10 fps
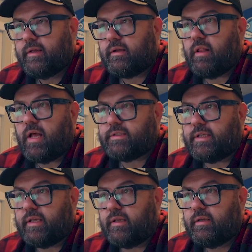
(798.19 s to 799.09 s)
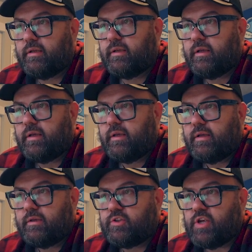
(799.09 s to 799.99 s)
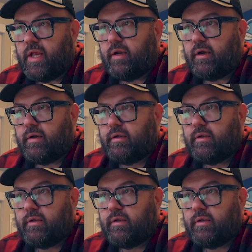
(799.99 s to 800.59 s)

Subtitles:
glossy shader